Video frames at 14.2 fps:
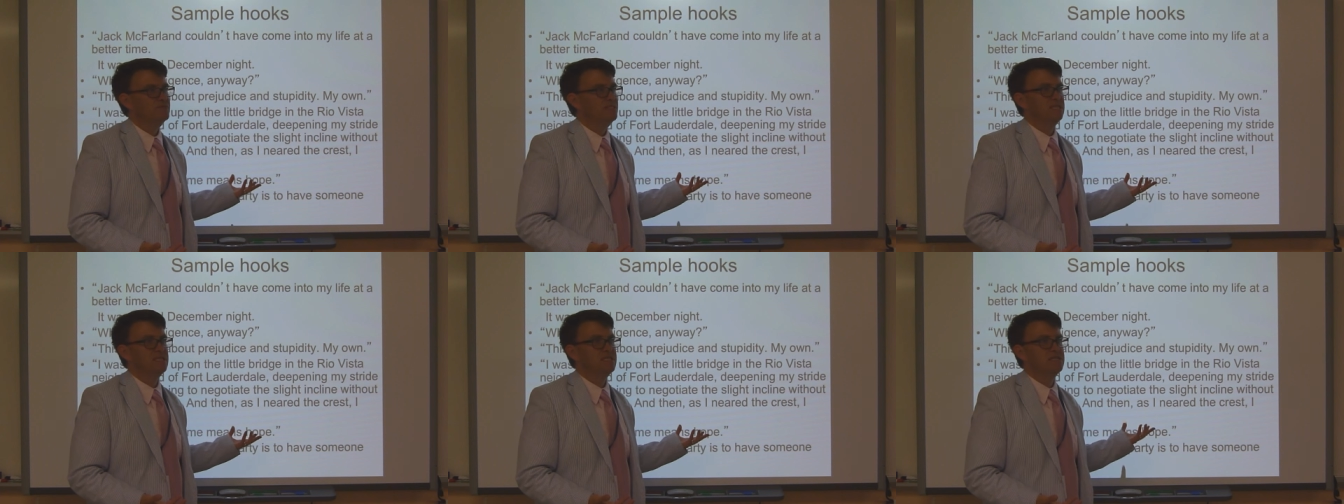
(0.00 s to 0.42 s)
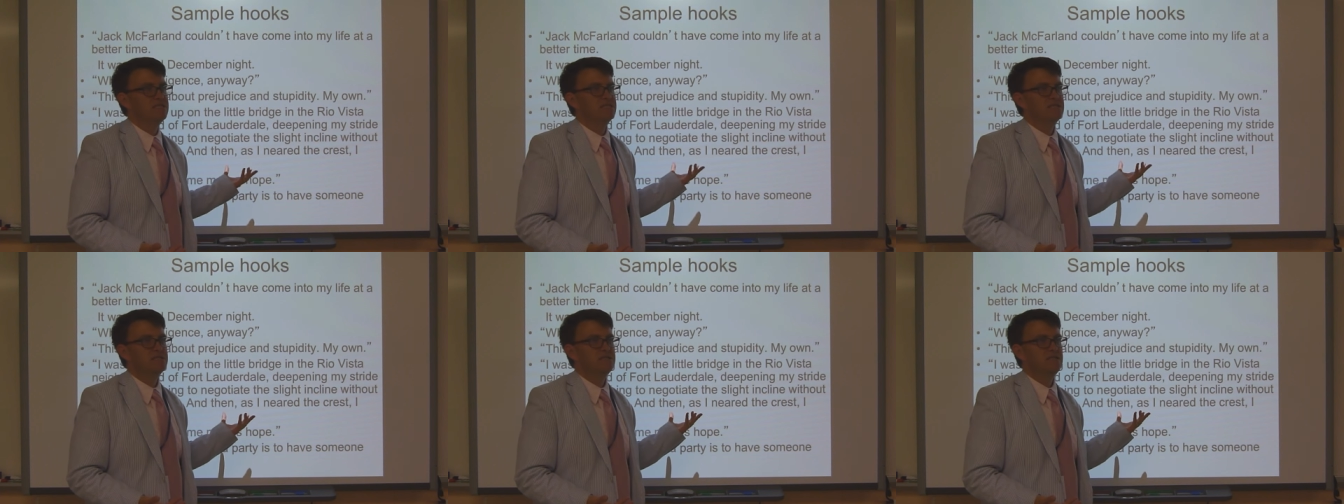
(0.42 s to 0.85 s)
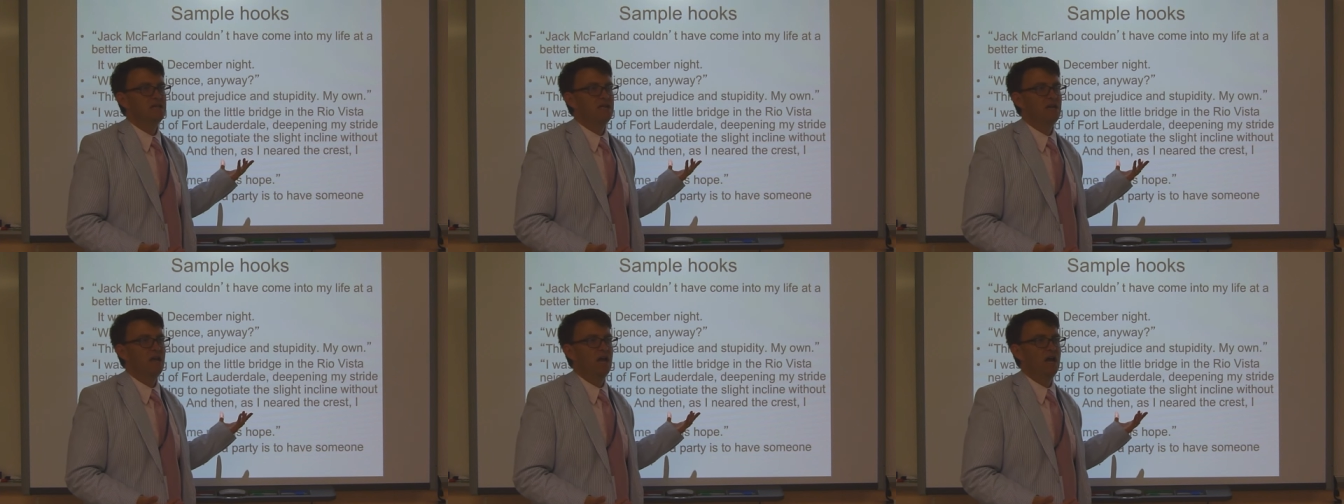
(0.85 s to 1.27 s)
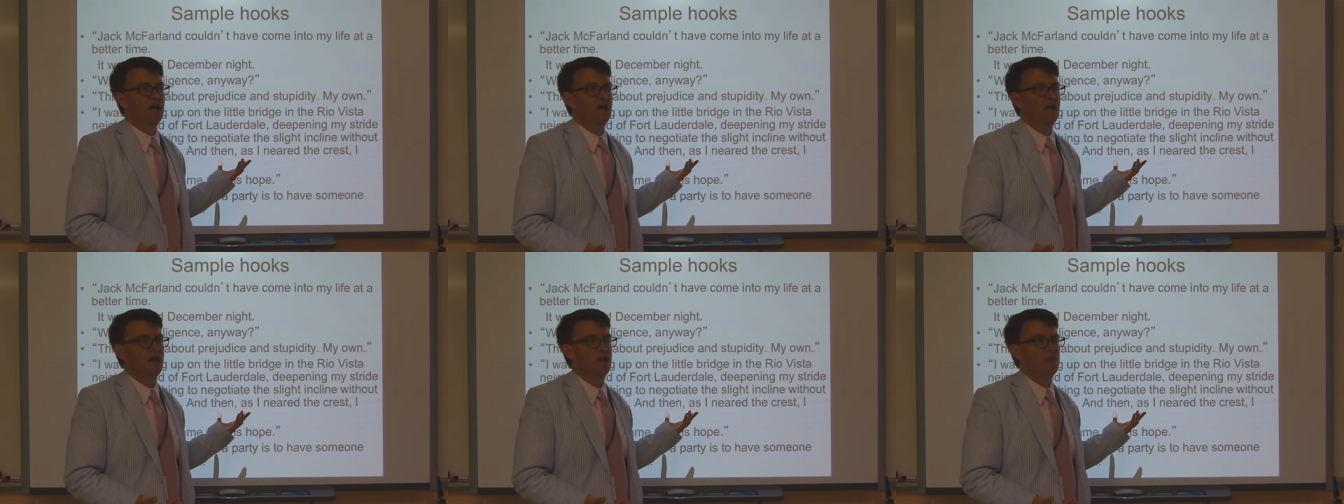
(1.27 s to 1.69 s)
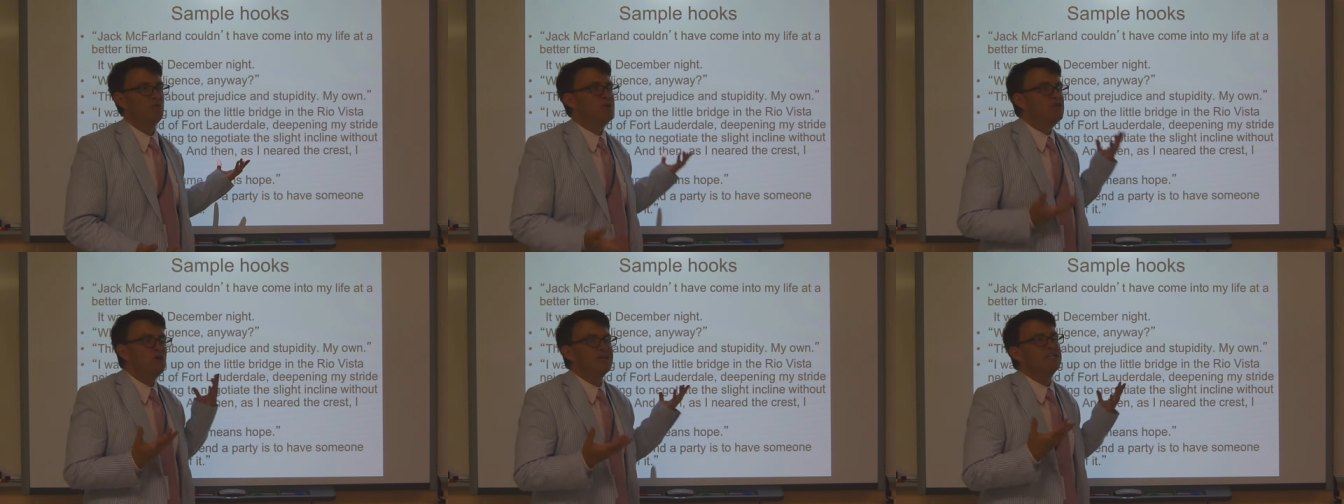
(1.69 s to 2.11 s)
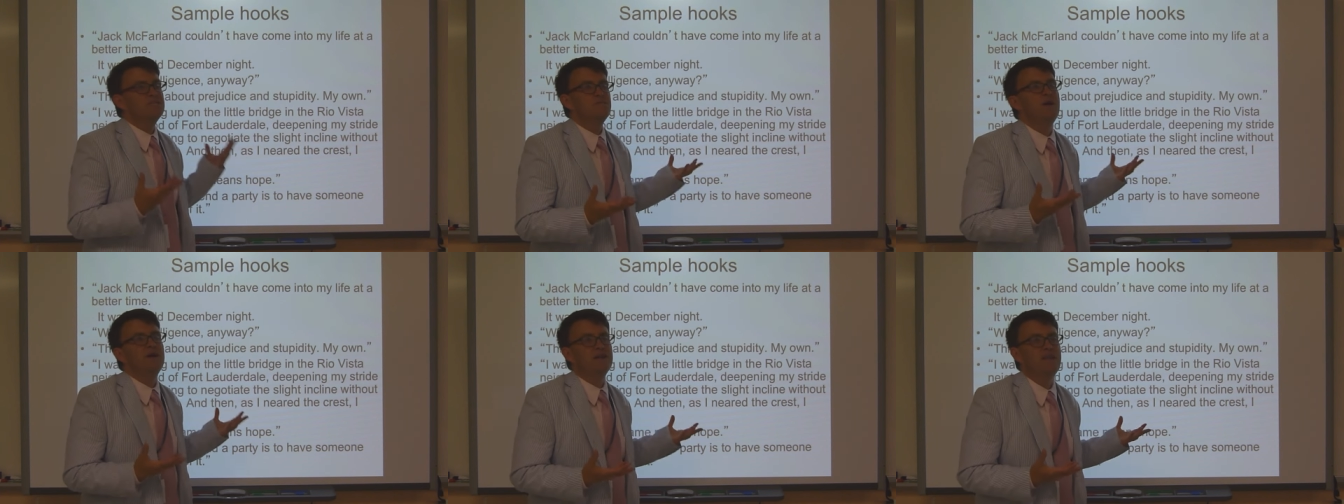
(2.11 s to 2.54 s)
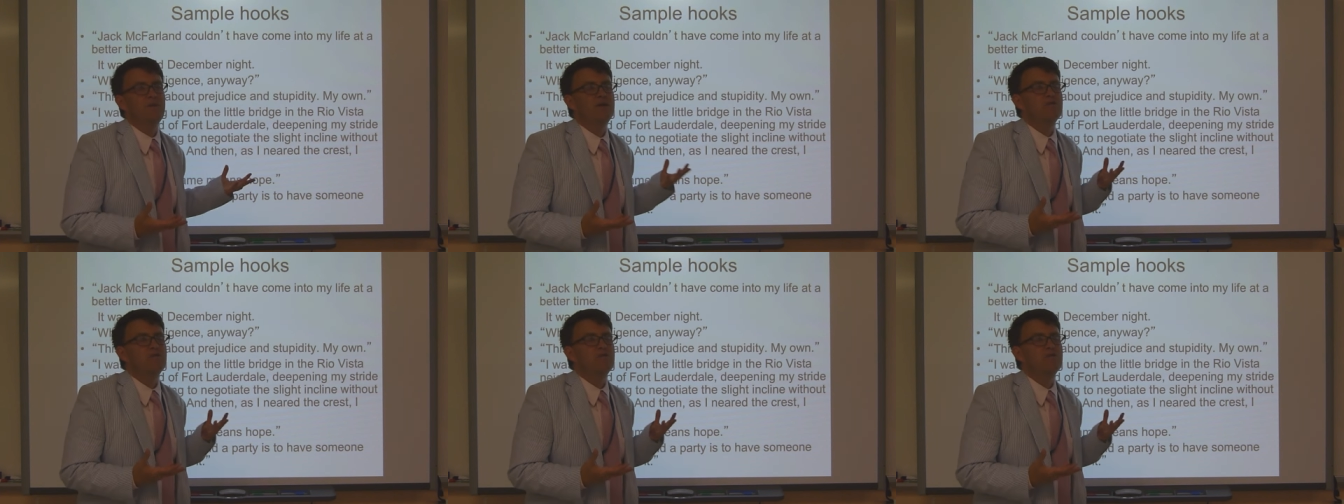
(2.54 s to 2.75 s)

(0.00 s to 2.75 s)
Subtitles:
it's just, we don't expect that.